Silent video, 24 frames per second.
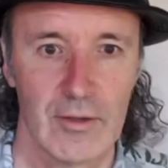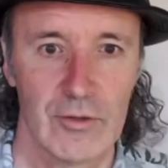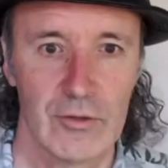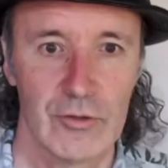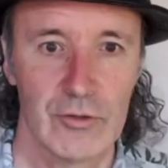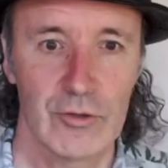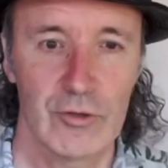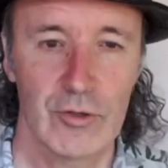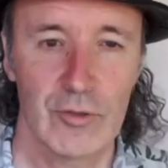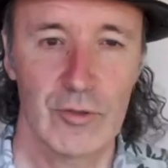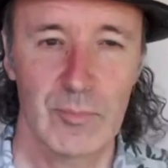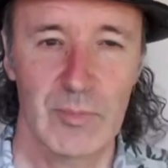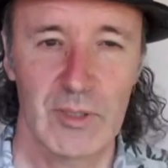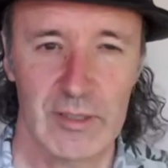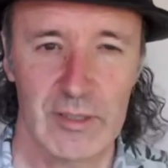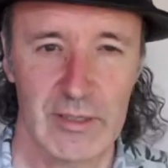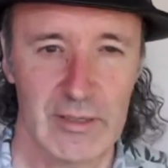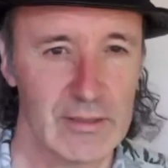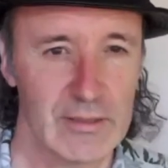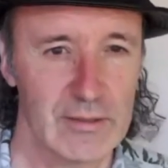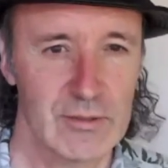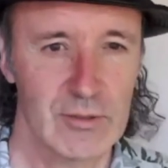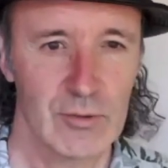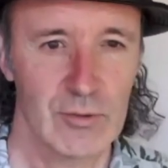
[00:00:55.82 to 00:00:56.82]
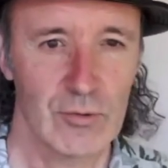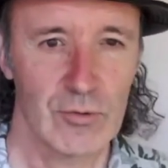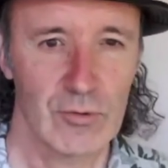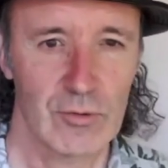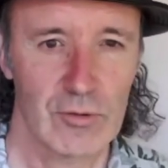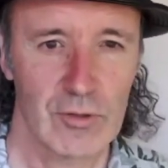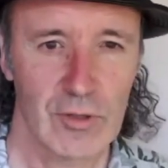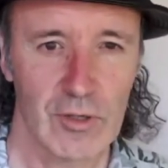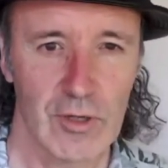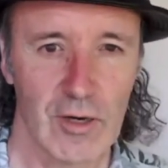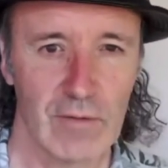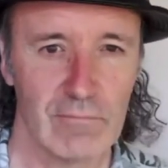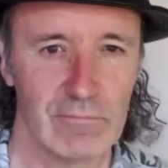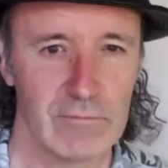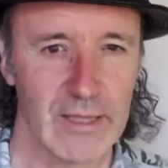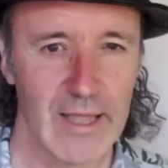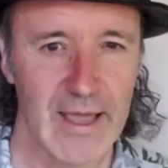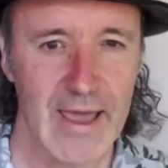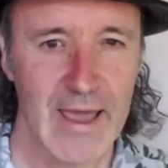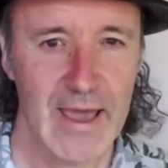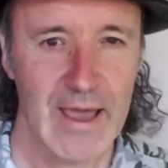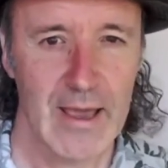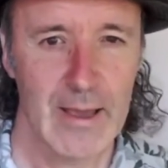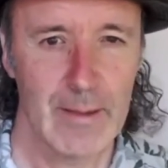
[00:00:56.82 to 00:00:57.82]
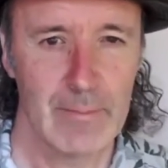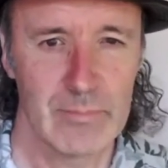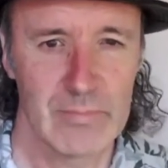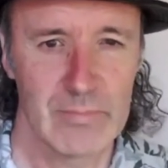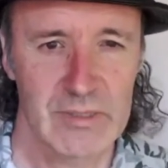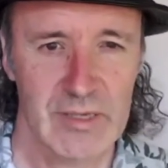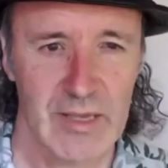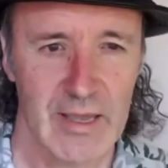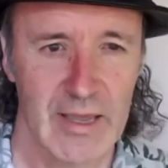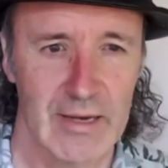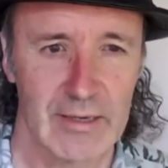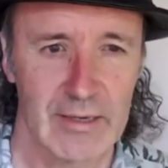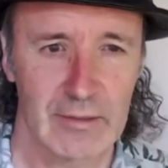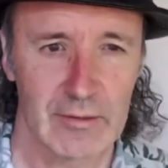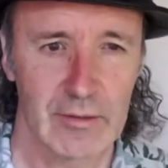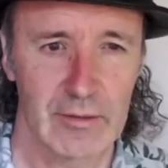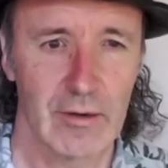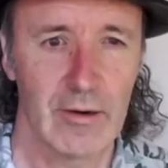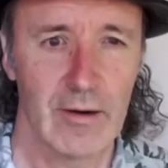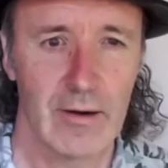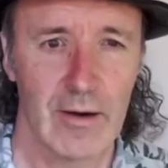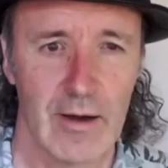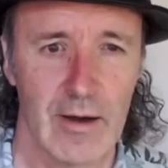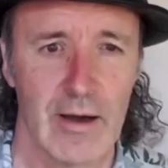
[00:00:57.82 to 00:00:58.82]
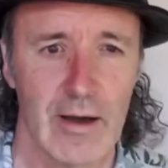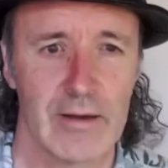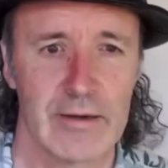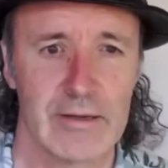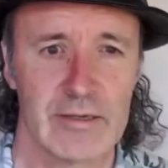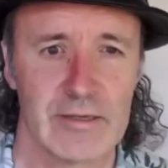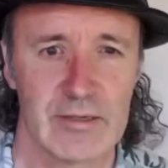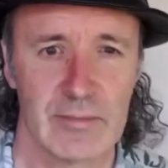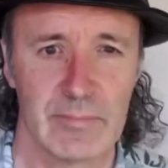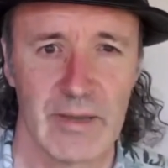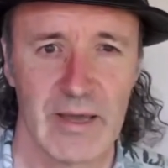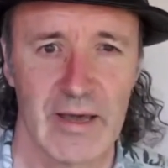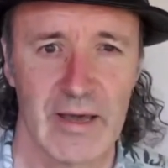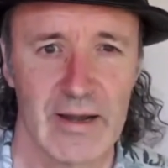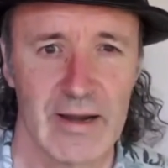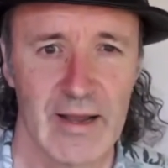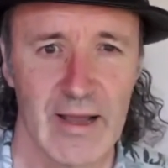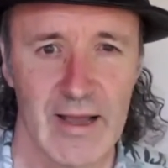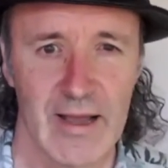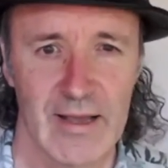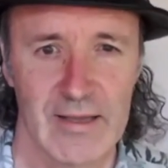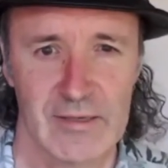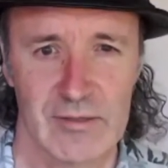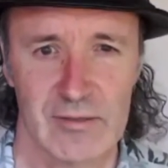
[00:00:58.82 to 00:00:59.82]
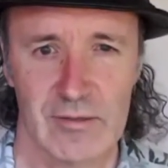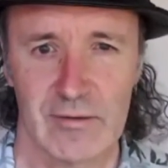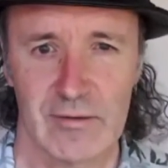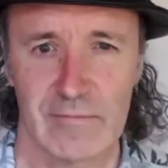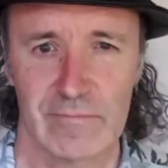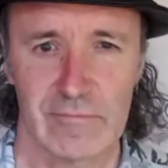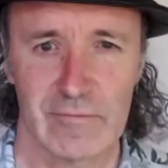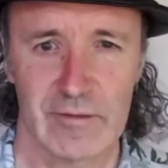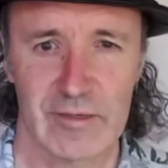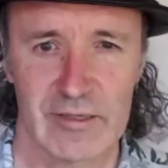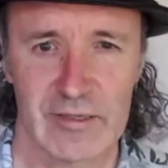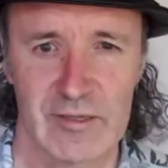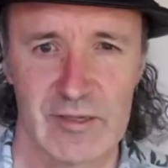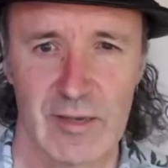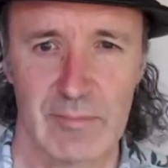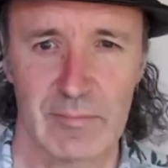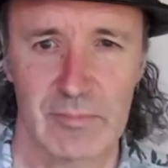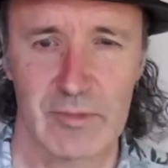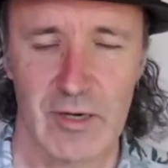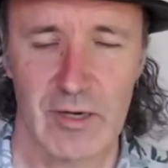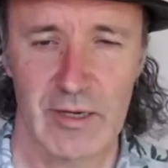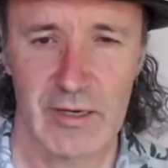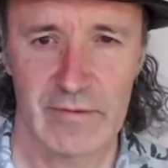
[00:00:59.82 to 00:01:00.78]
Normally, talk of lambs and God is about us offering some kind